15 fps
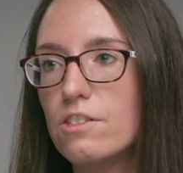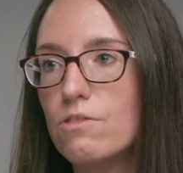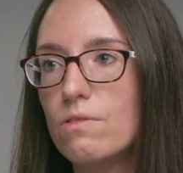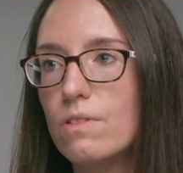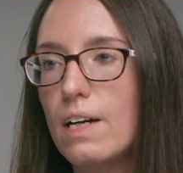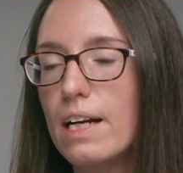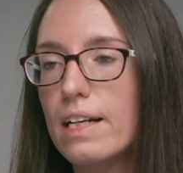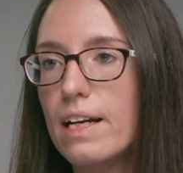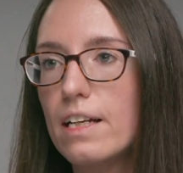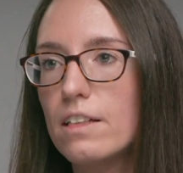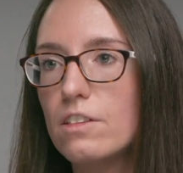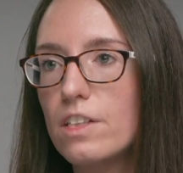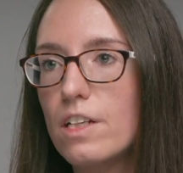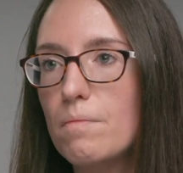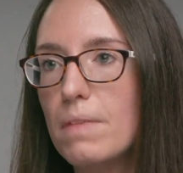So
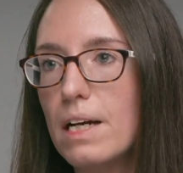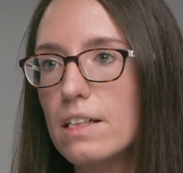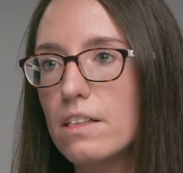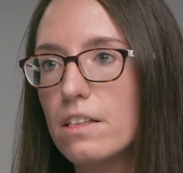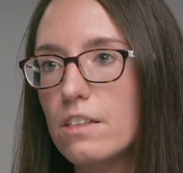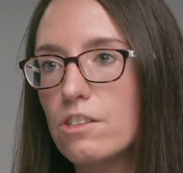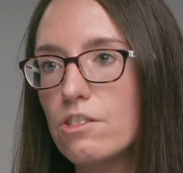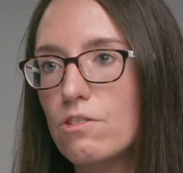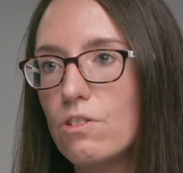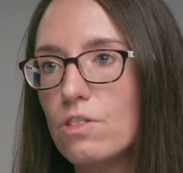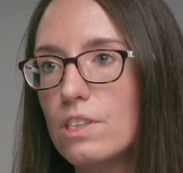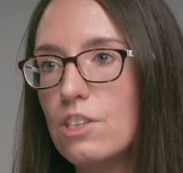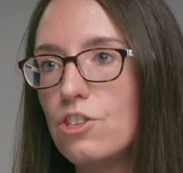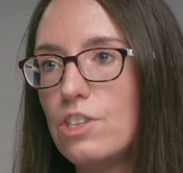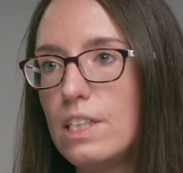again, looking back to the
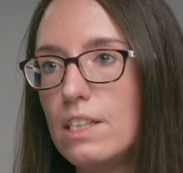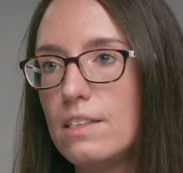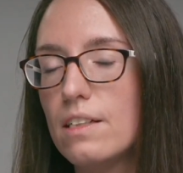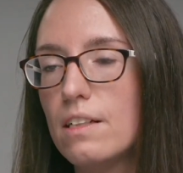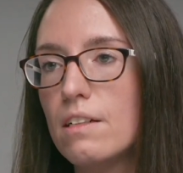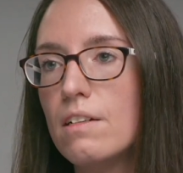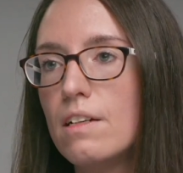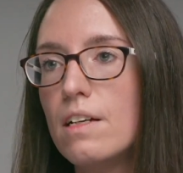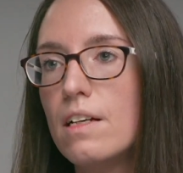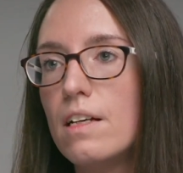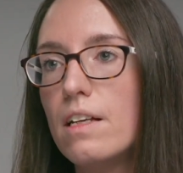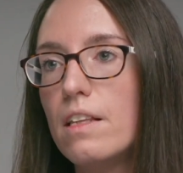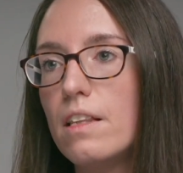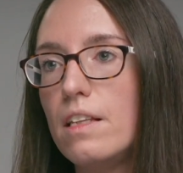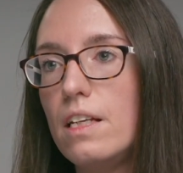Scottish data,
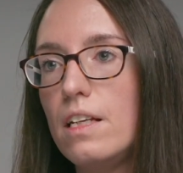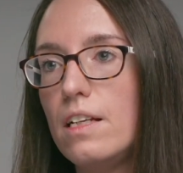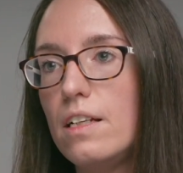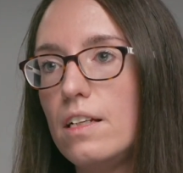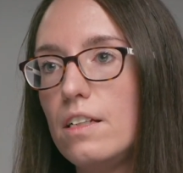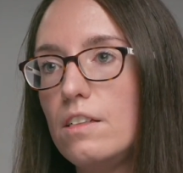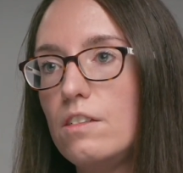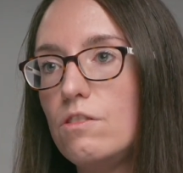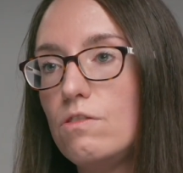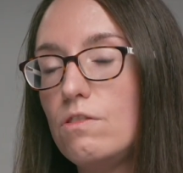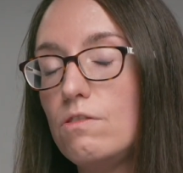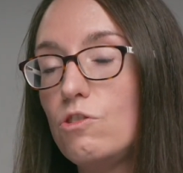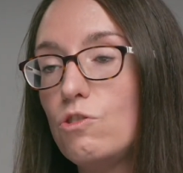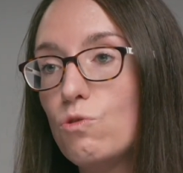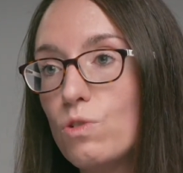the
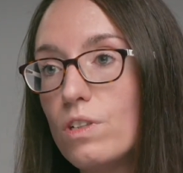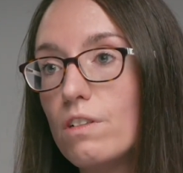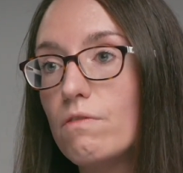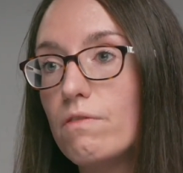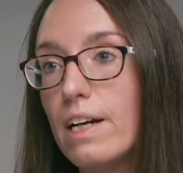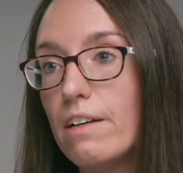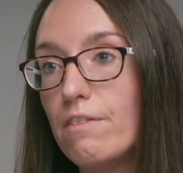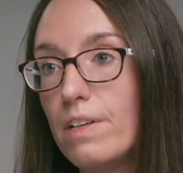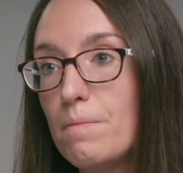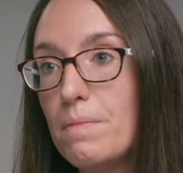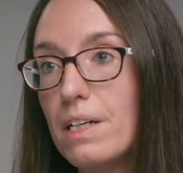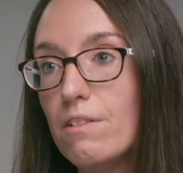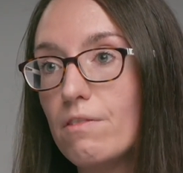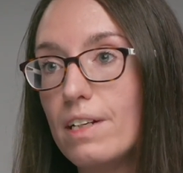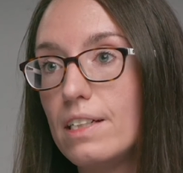donor
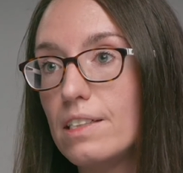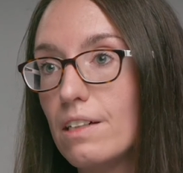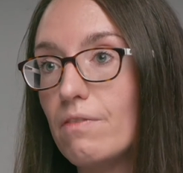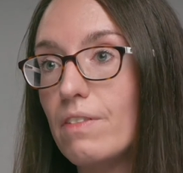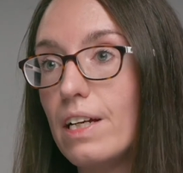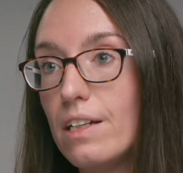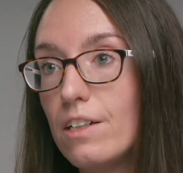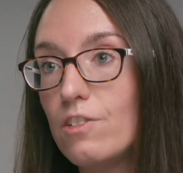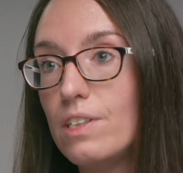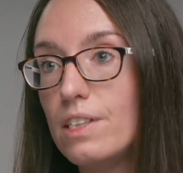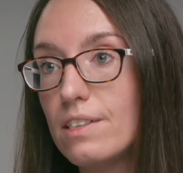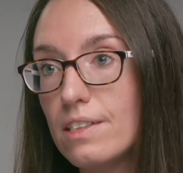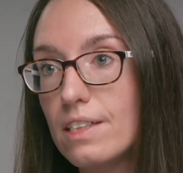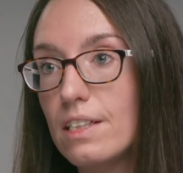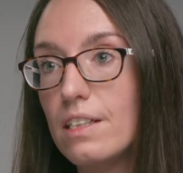viremia rates have
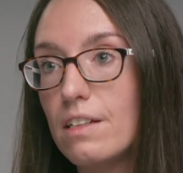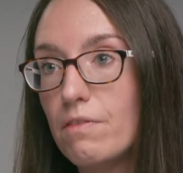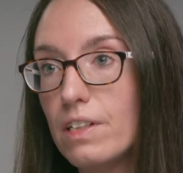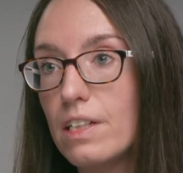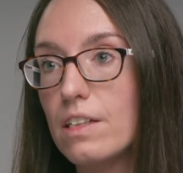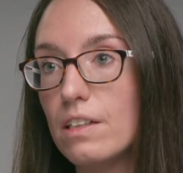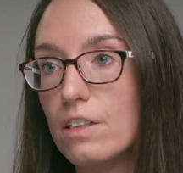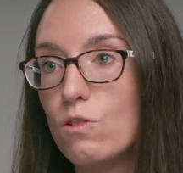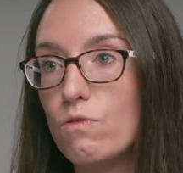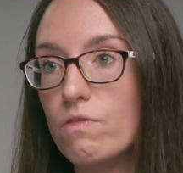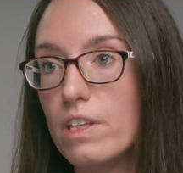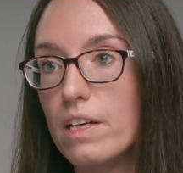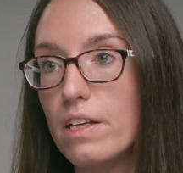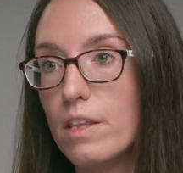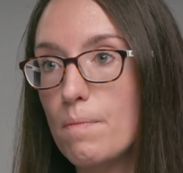increased significantly
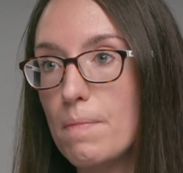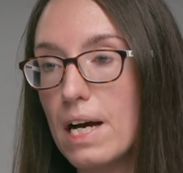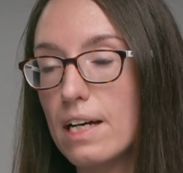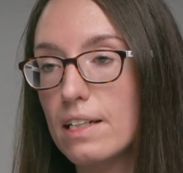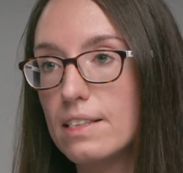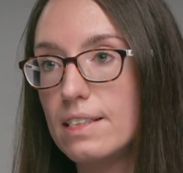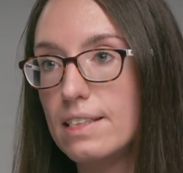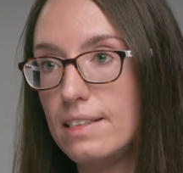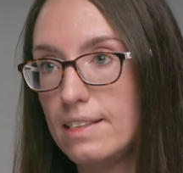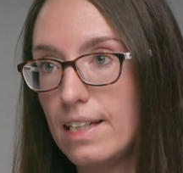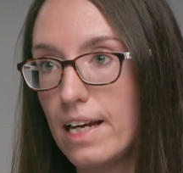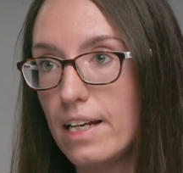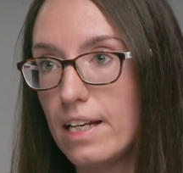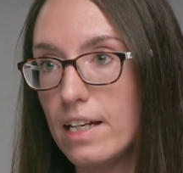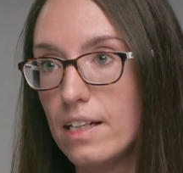over the past
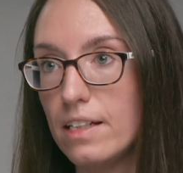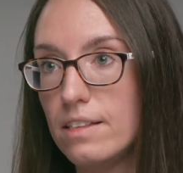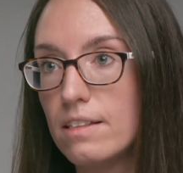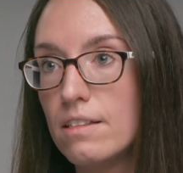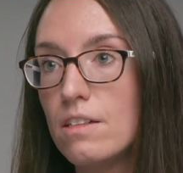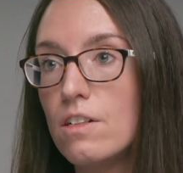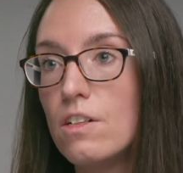decade.